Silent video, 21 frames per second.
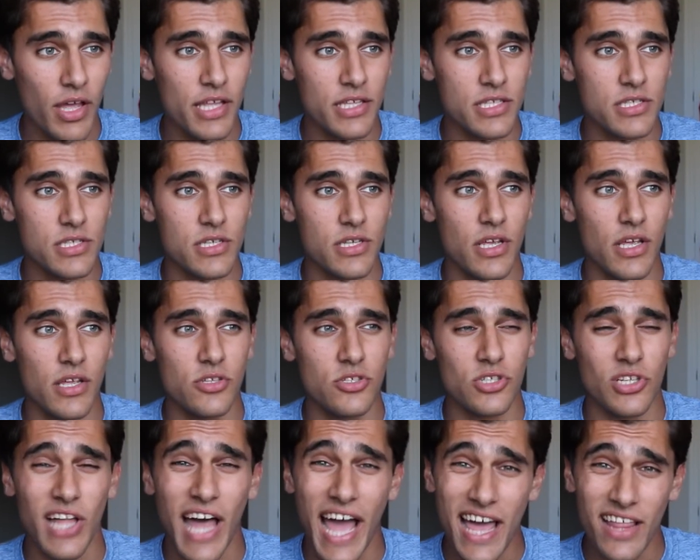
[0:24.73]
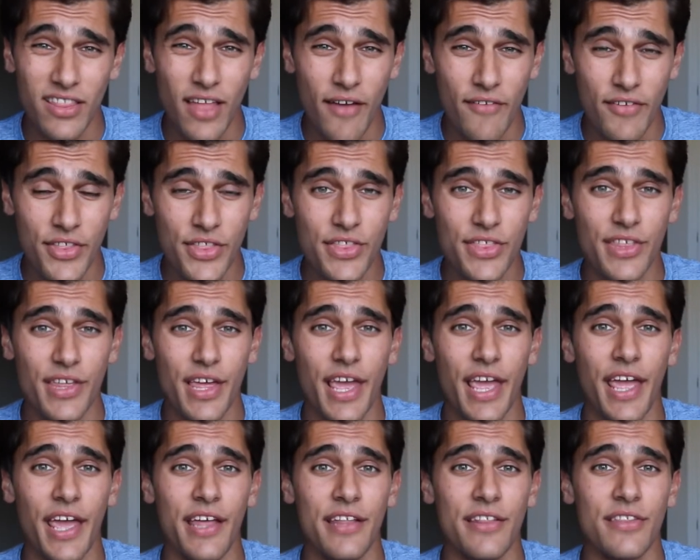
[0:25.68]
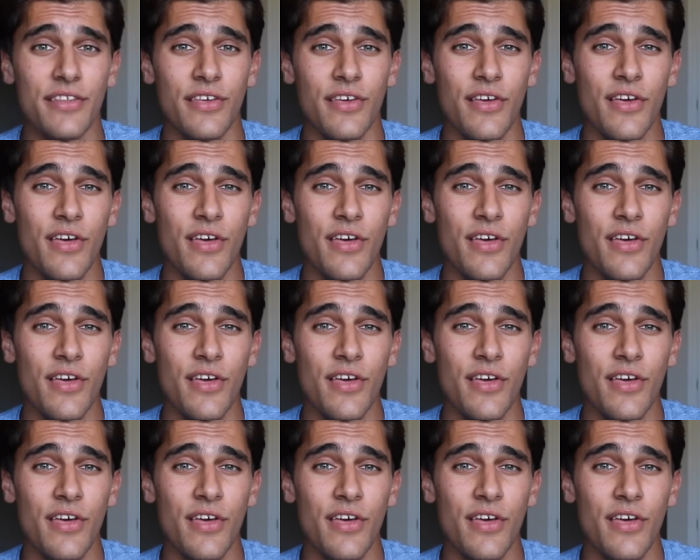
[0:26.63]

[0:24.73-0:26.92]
It's July 11th and